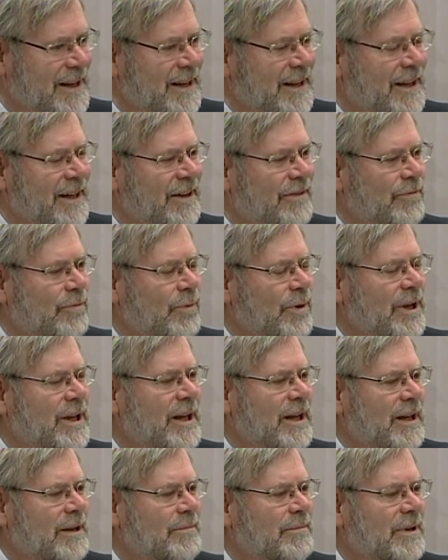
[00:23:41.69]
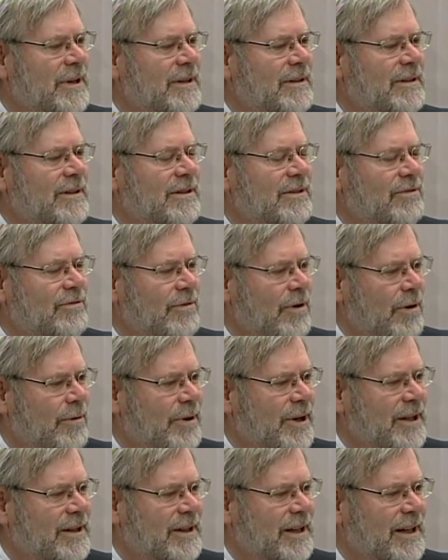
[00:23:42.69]
If we had been
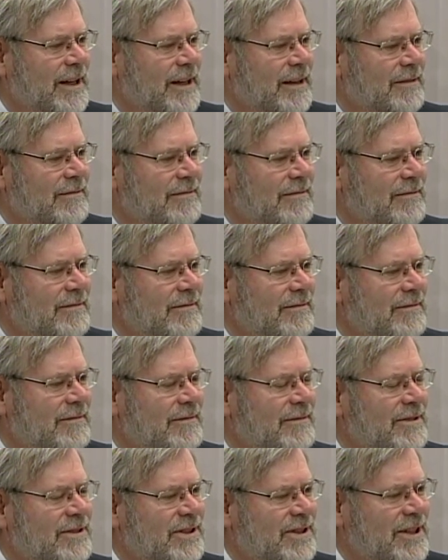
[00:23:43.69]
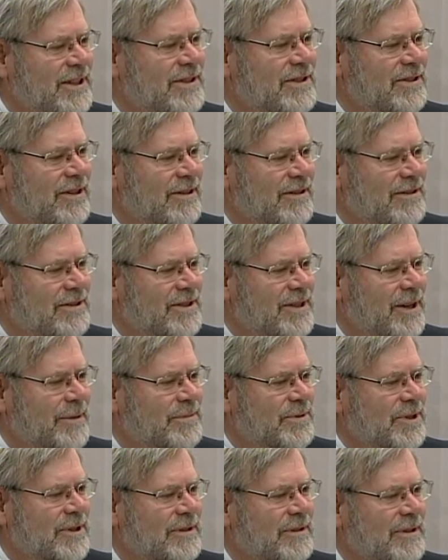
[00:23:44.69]
growing that since our
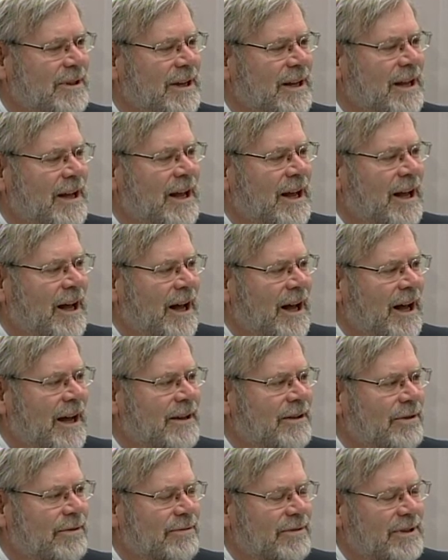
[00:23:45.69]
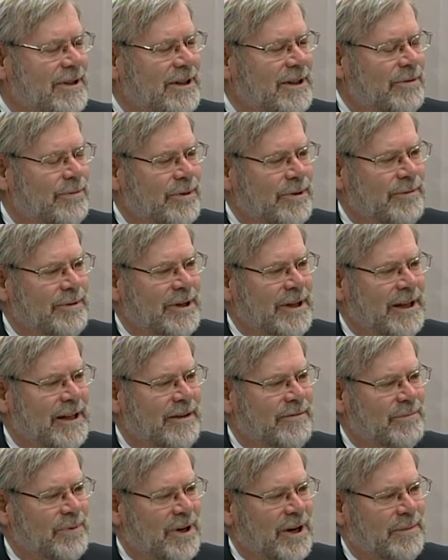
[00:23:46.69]
inception, I don't think we would
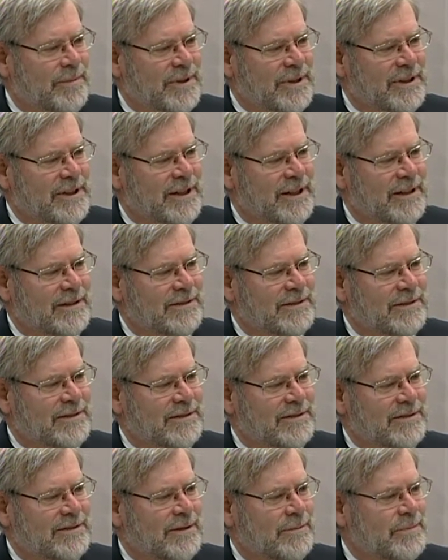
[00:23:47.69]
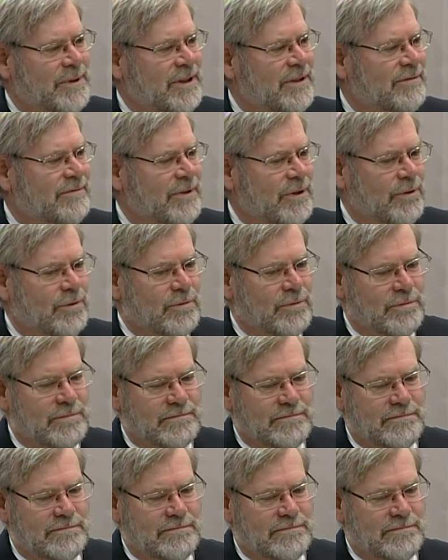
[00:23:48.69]
have property taxes above 1/5